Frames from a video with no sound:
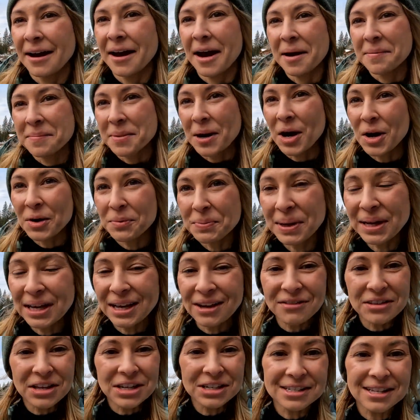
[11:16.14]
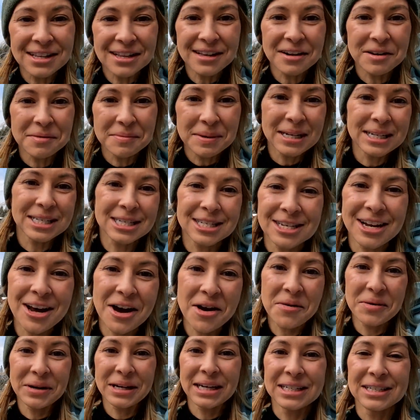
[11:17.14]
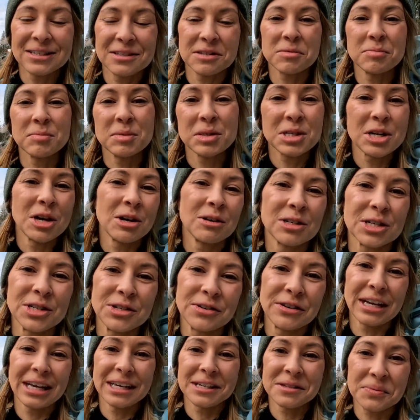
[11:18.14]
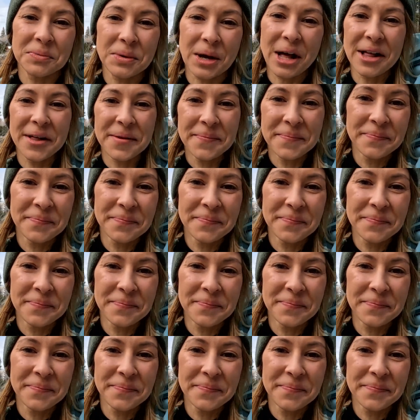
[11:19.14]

I'm hoping if there's a little bit of snow, we can do some snowshoeing as well.